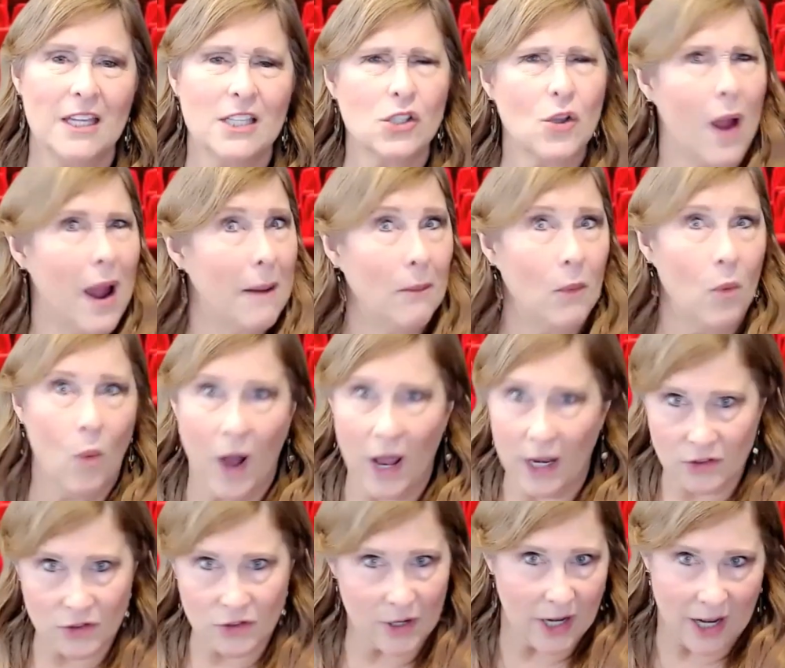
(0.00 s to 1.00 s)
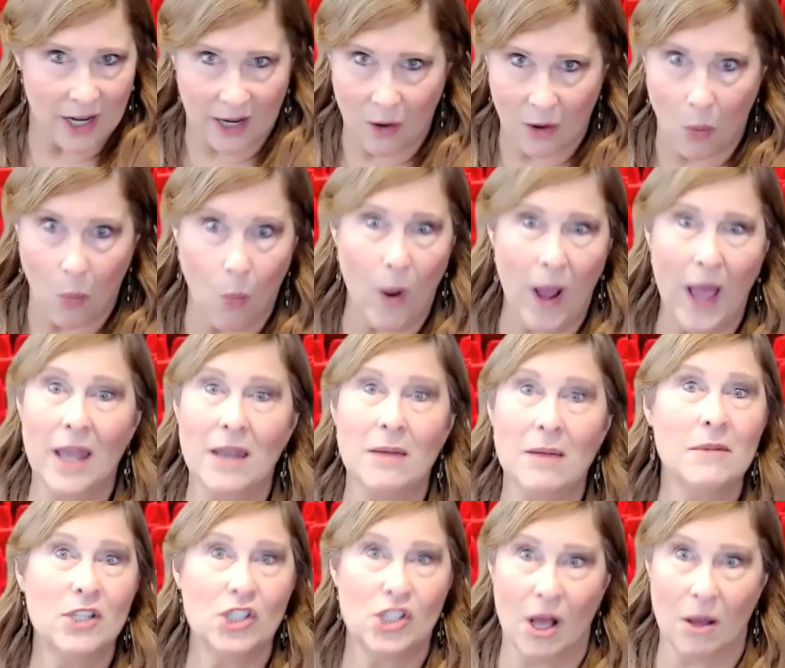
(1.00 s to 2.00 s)
So I'm wondering
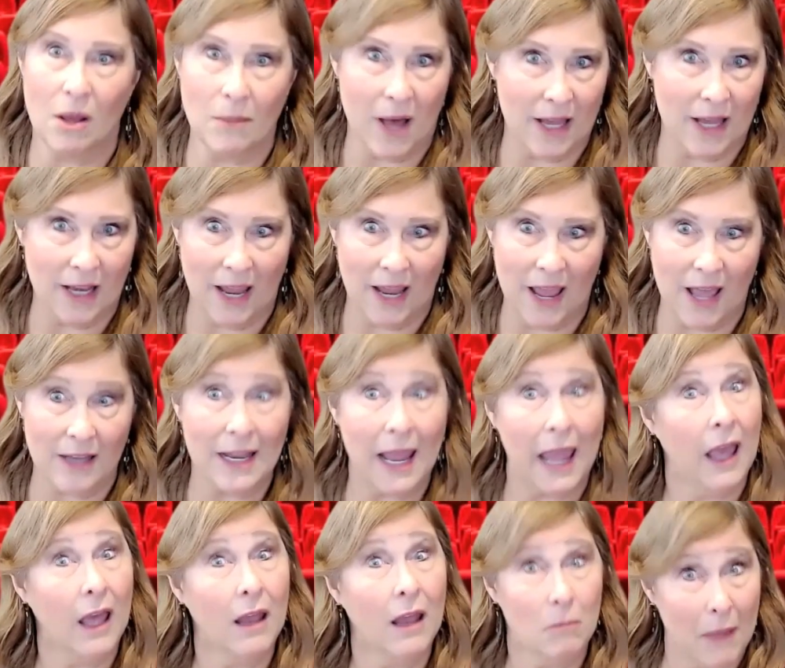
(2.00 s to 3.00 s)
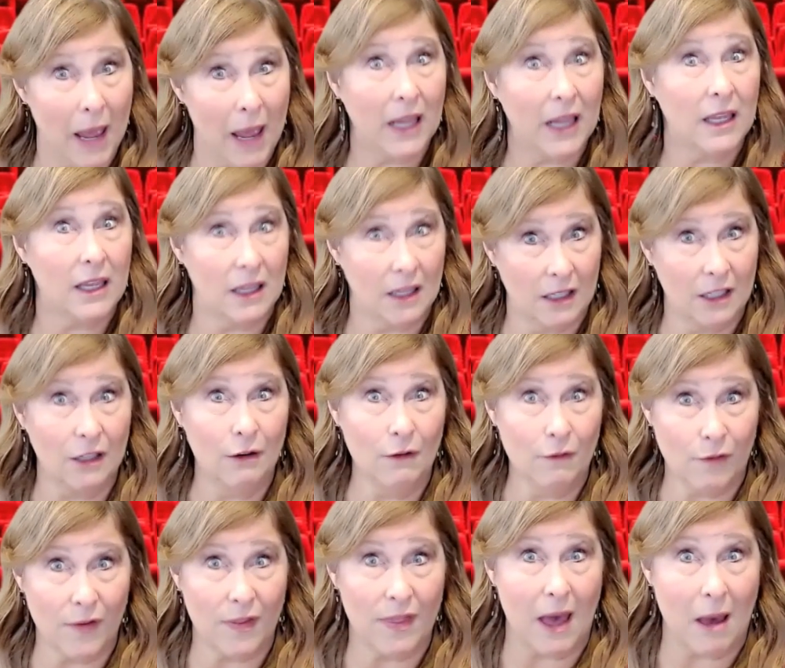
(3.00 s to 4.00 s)
when Michelle Monaghan and Maggie Q,
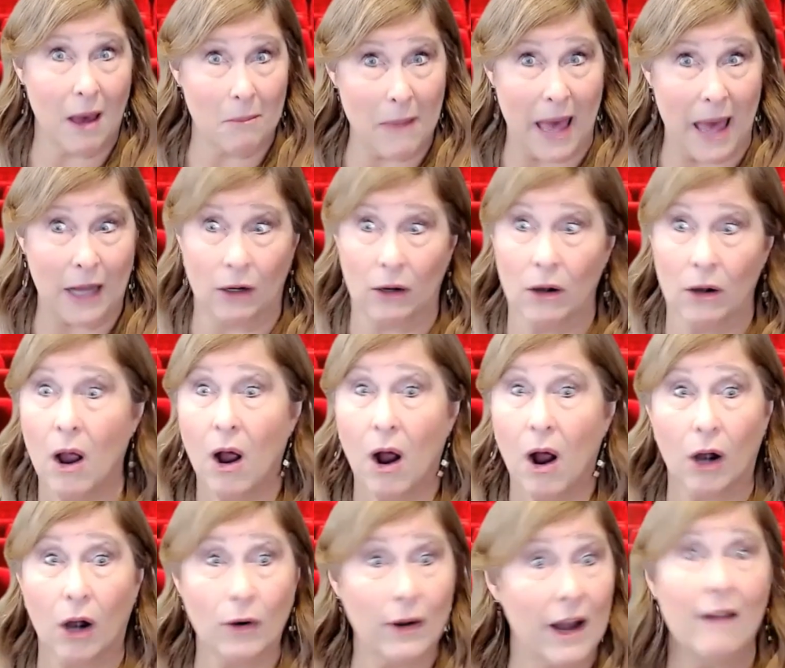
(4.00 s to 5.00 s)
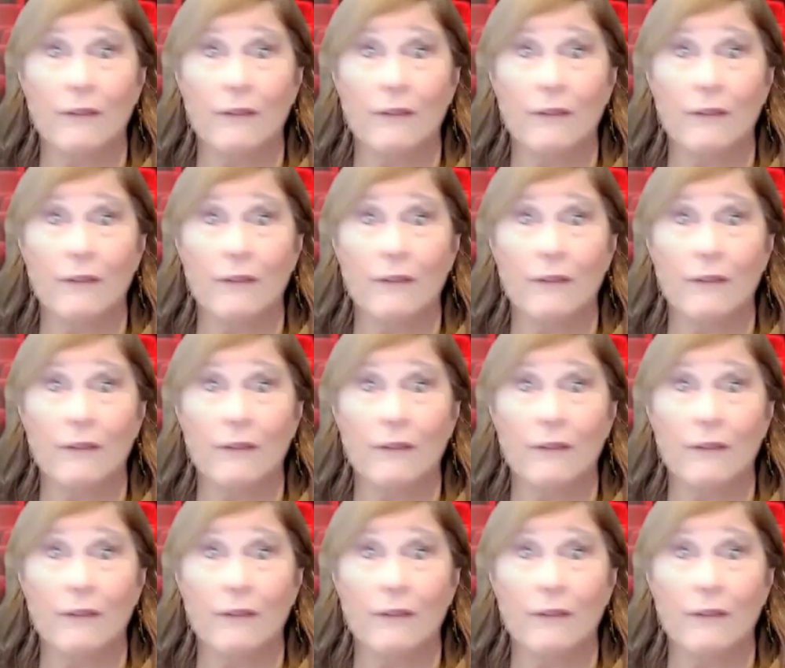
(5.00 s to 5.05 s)
for that matter, are